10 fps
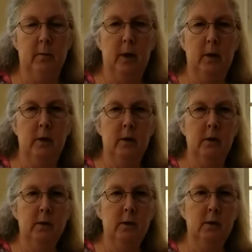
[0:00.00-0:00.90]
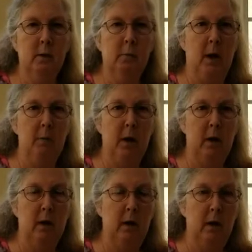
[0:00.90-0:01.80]
and then this is a
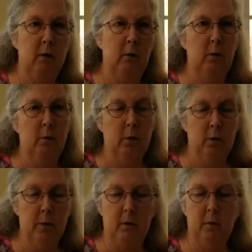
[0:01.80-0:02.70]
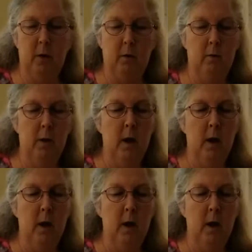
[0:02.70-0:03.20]
pipette aid or a pro pipetter.